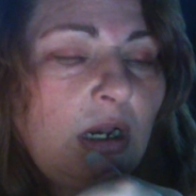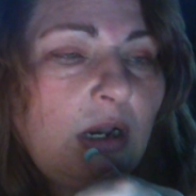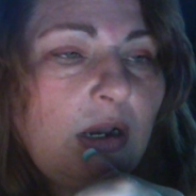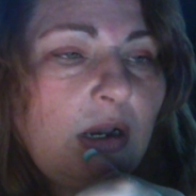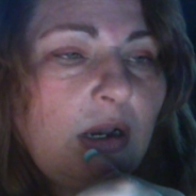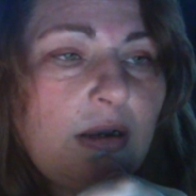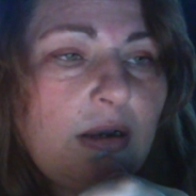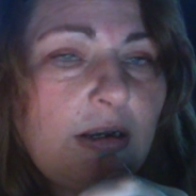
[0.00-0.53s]

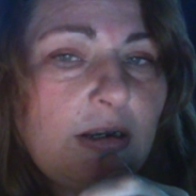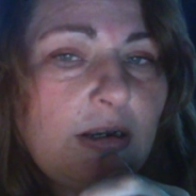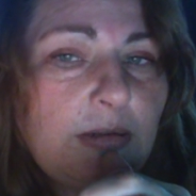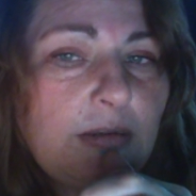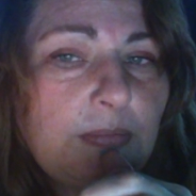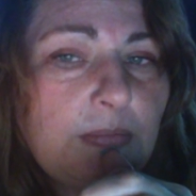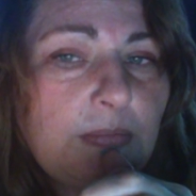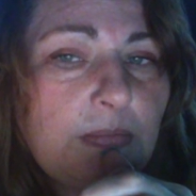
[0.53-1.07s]

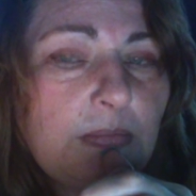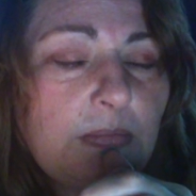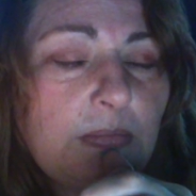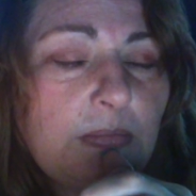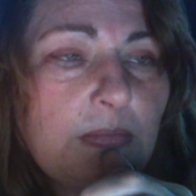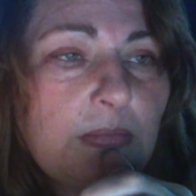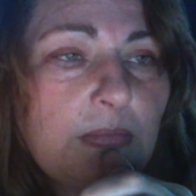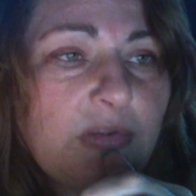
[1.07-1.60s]

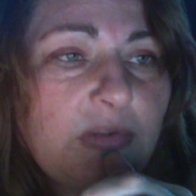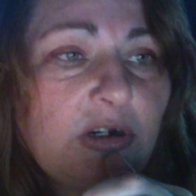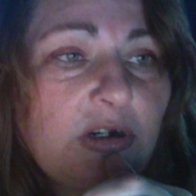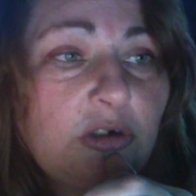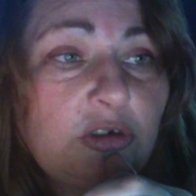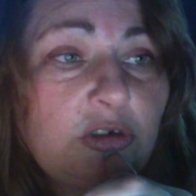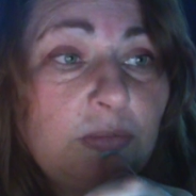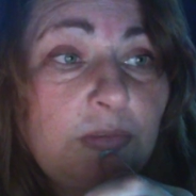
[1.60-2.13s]
There are
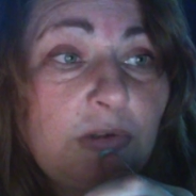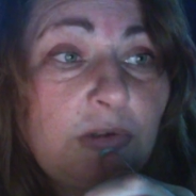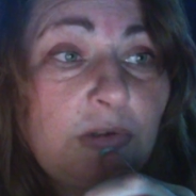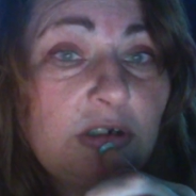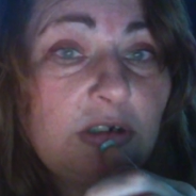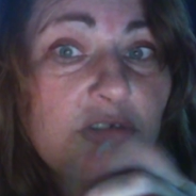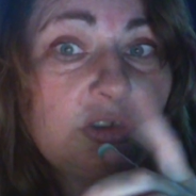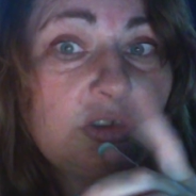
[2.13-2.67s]
some
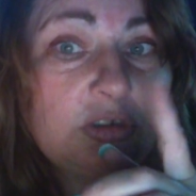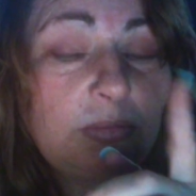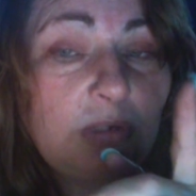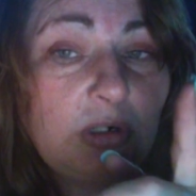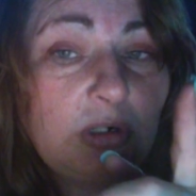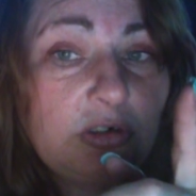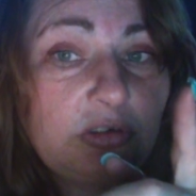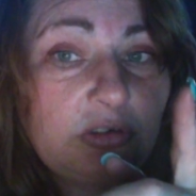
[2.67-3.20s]
products on the
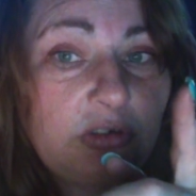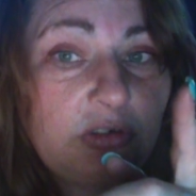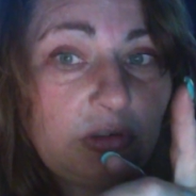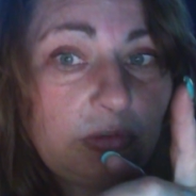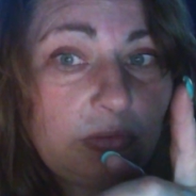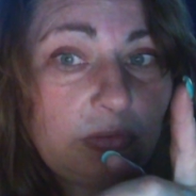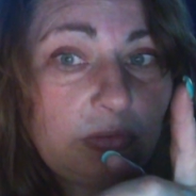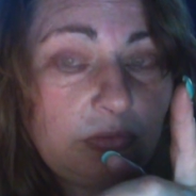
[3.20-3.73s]
market,
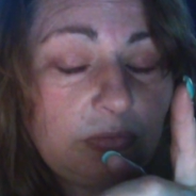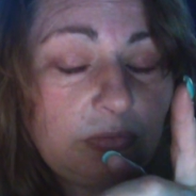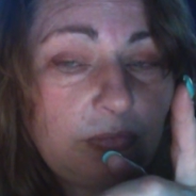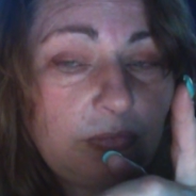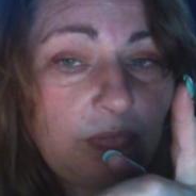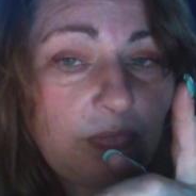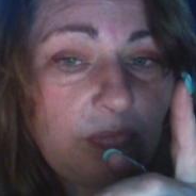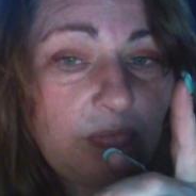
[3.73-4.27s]
though,
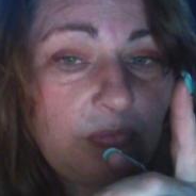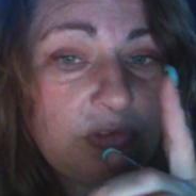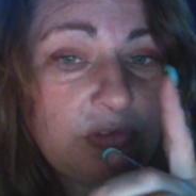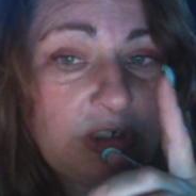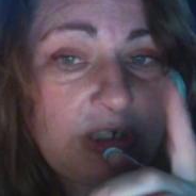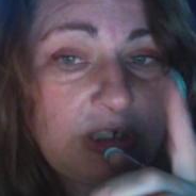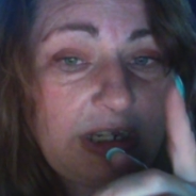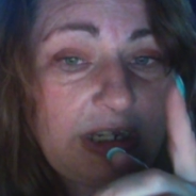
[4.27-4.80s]

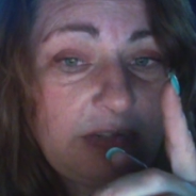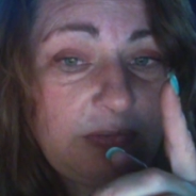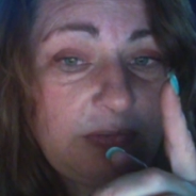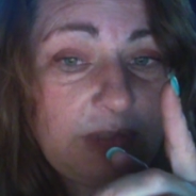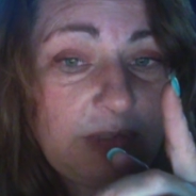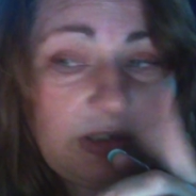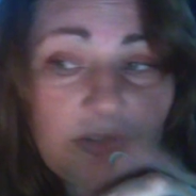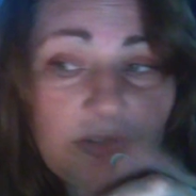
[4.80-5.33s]
that I have
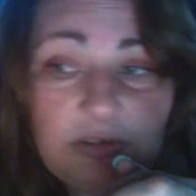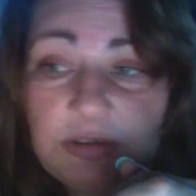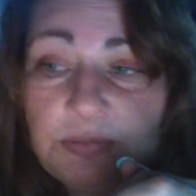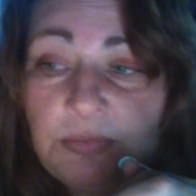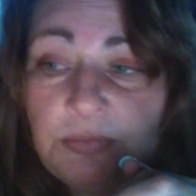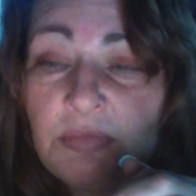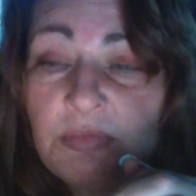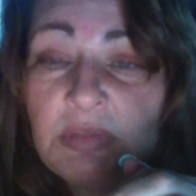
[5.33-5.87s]
found
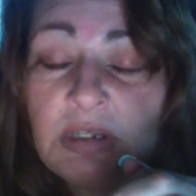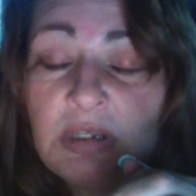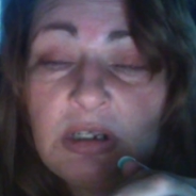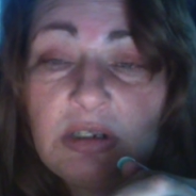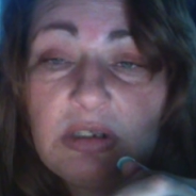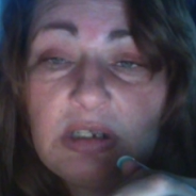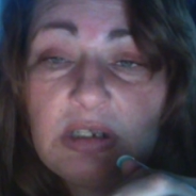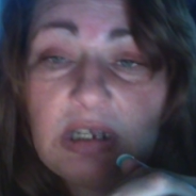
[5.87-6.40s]

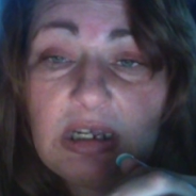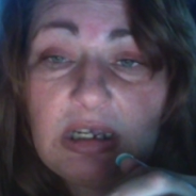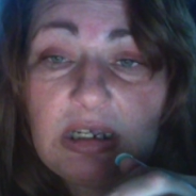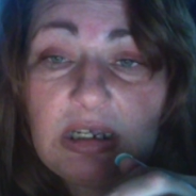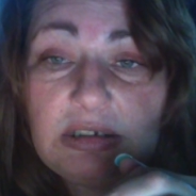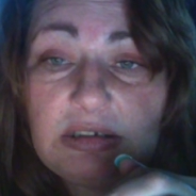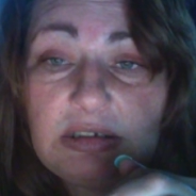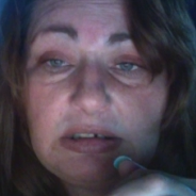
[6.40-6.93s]

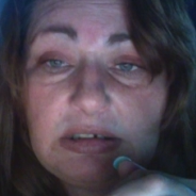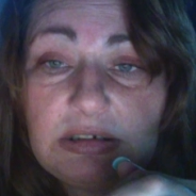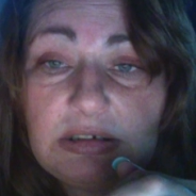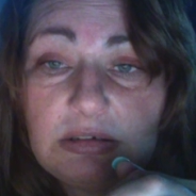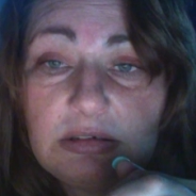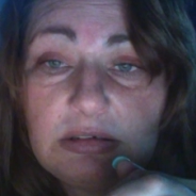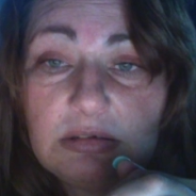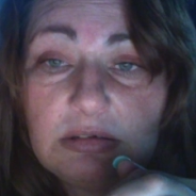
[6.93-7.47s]
that
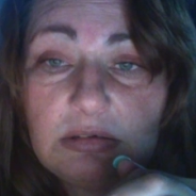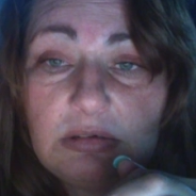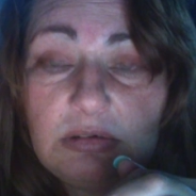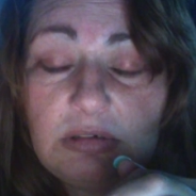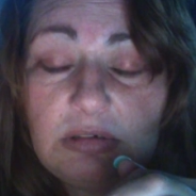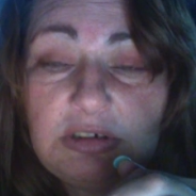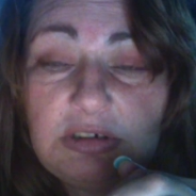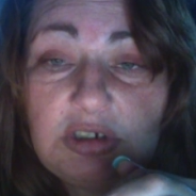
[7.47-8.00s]

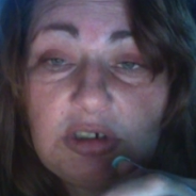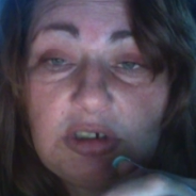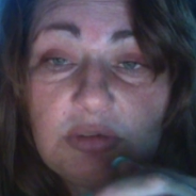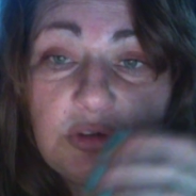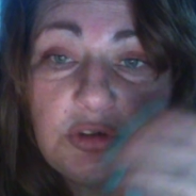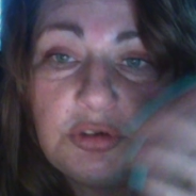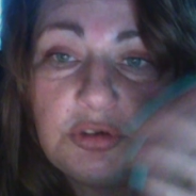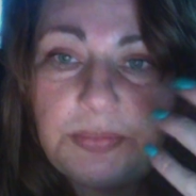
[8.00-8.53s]
instead of
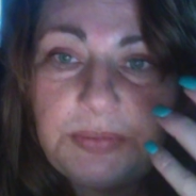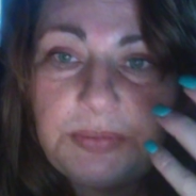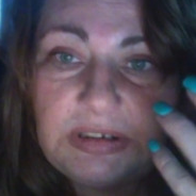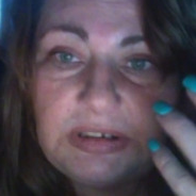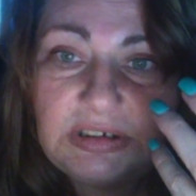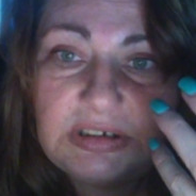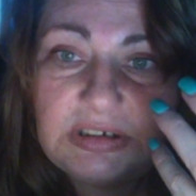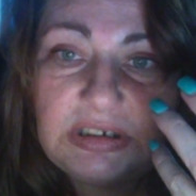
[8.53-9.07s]
stripping the
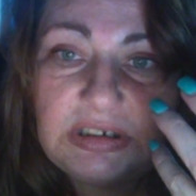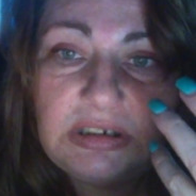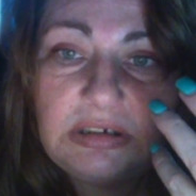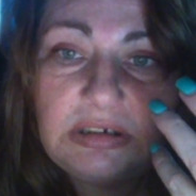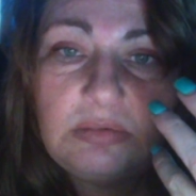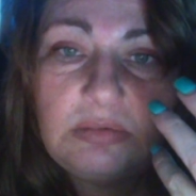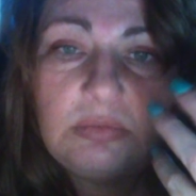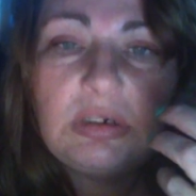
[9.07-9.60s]

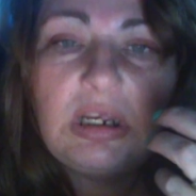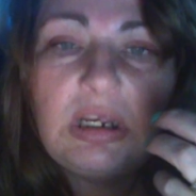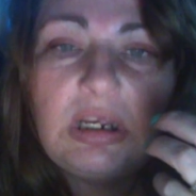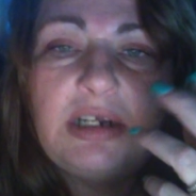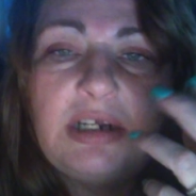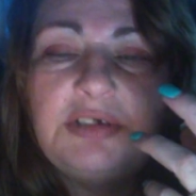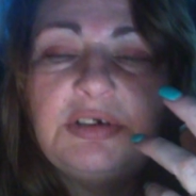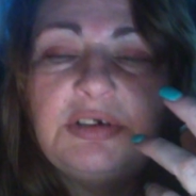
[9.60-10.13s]
skin, will
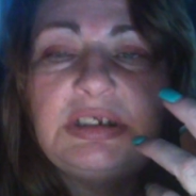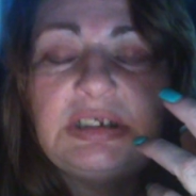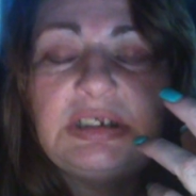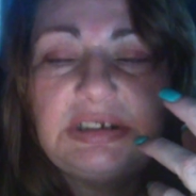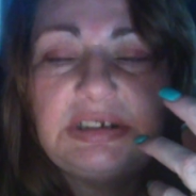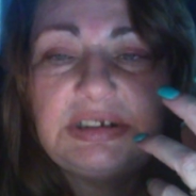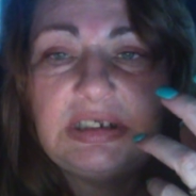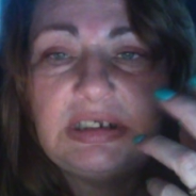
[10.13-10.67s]
hydrate the
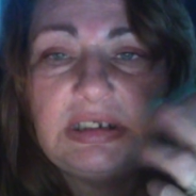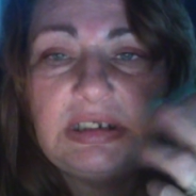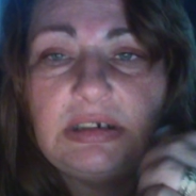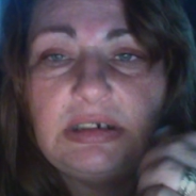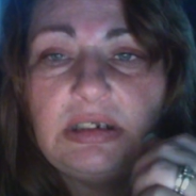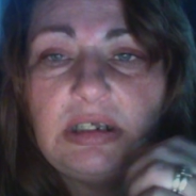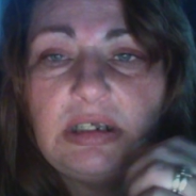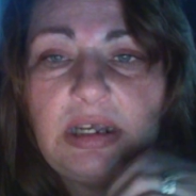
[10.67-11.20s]

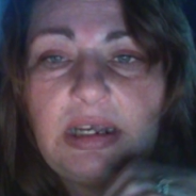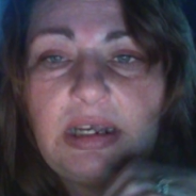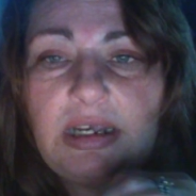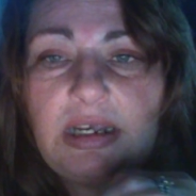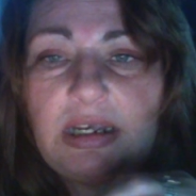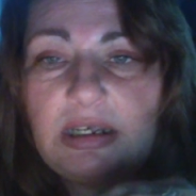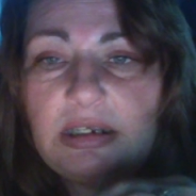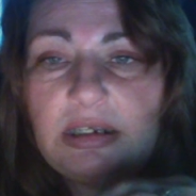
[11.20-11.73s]
skin,
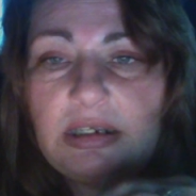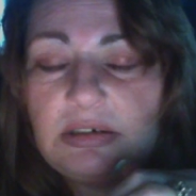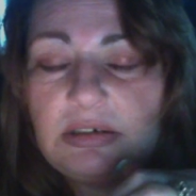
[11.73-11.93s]
and